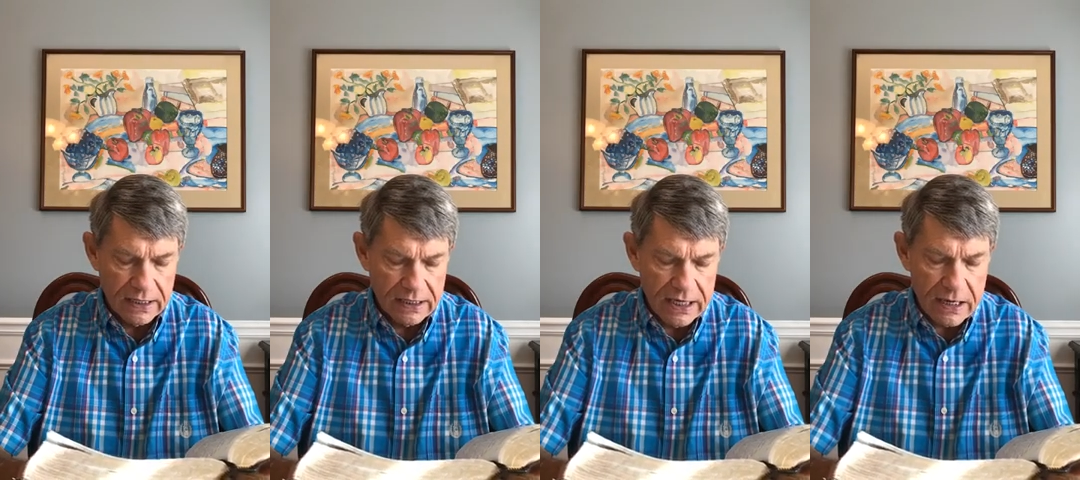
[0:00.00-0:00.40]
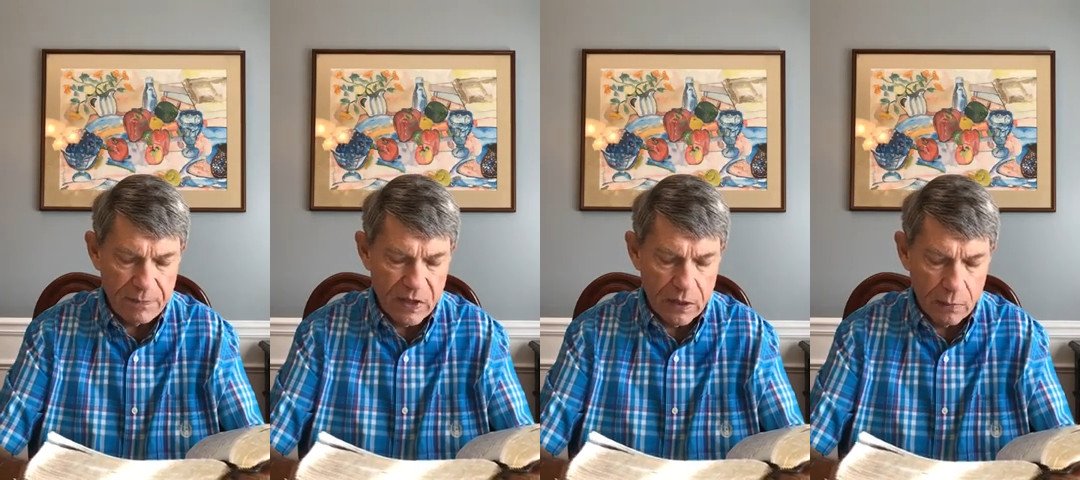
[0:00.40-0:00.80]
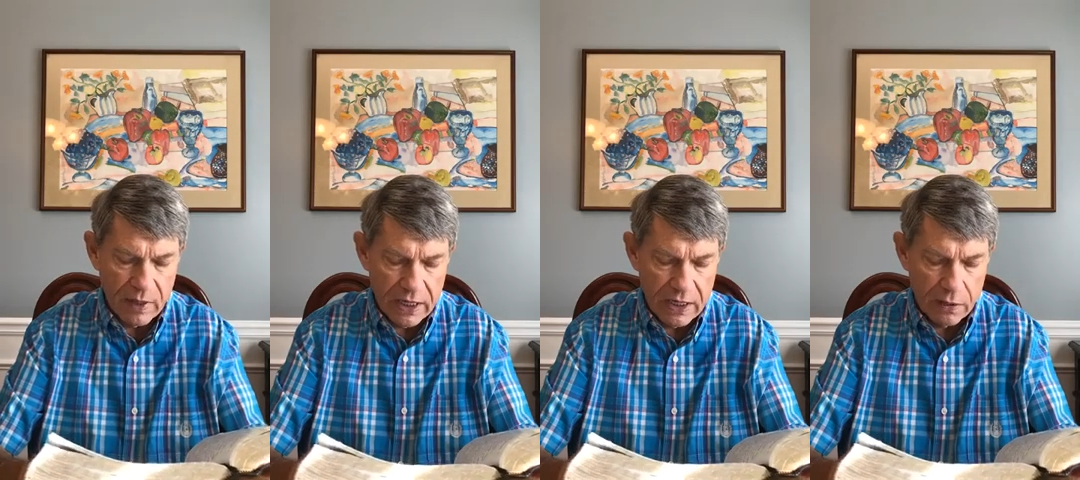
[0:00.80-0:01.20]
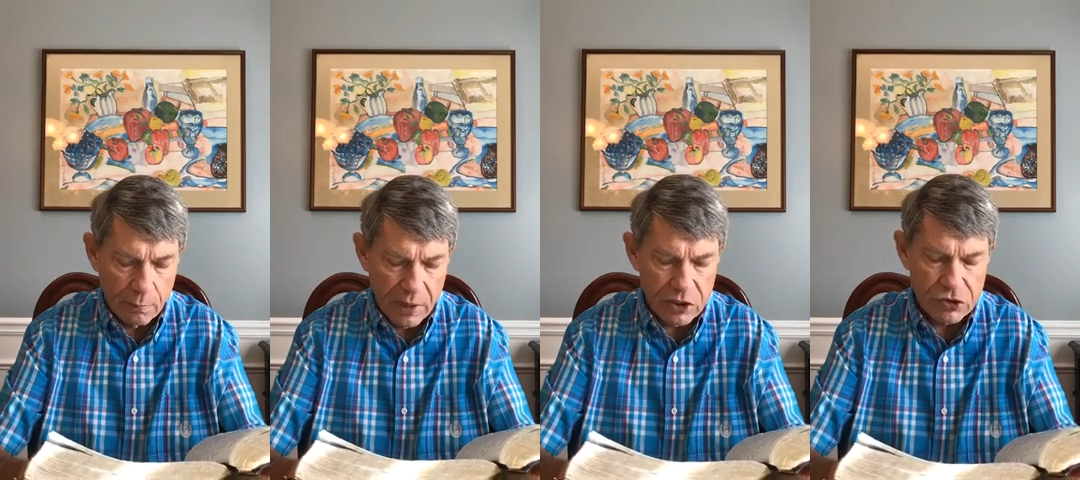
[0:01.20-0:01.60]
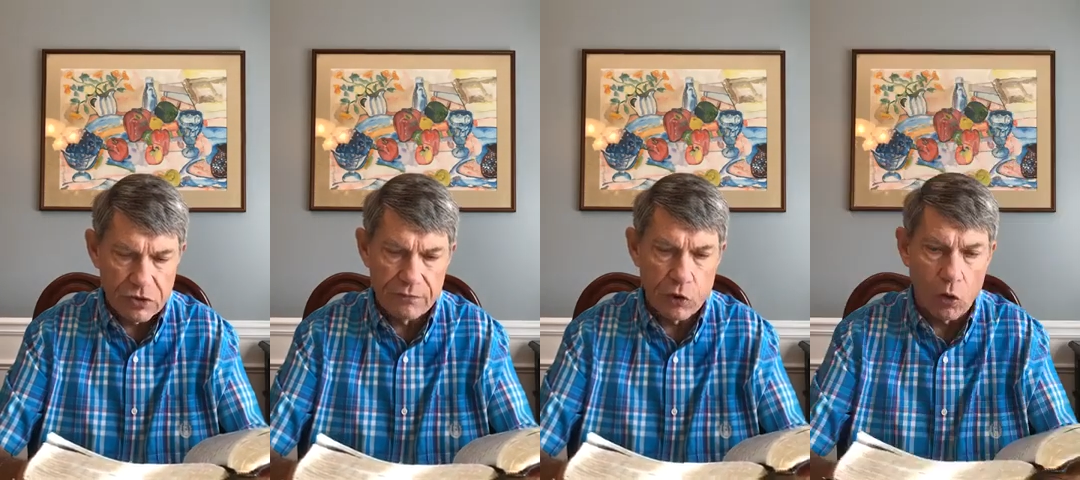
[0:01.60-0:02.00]
Keep them in the midst
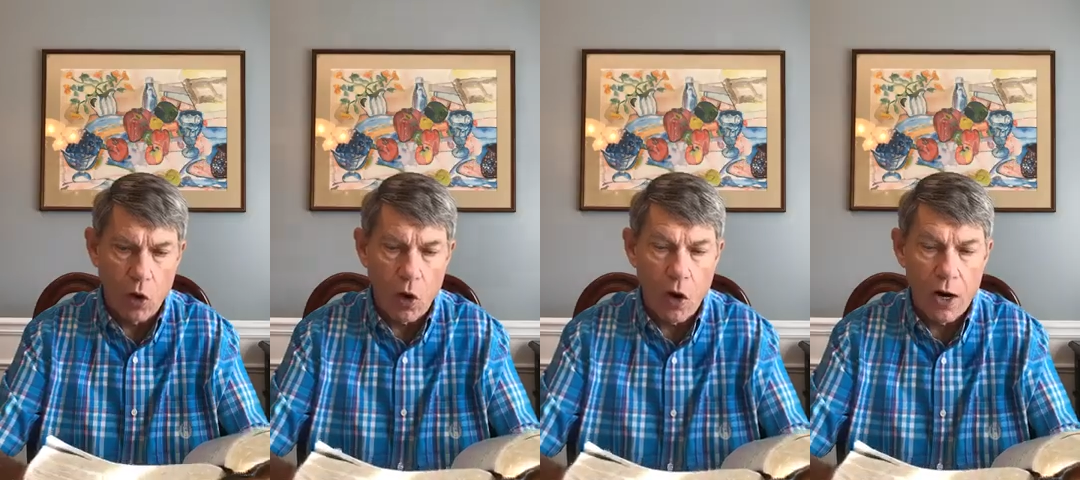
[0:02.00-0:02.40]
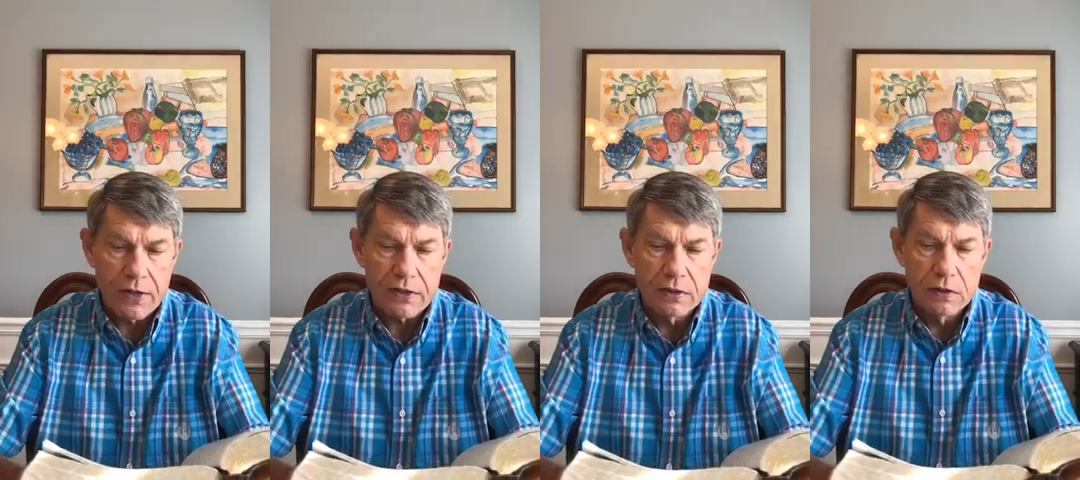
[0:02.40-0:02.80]
of your heart,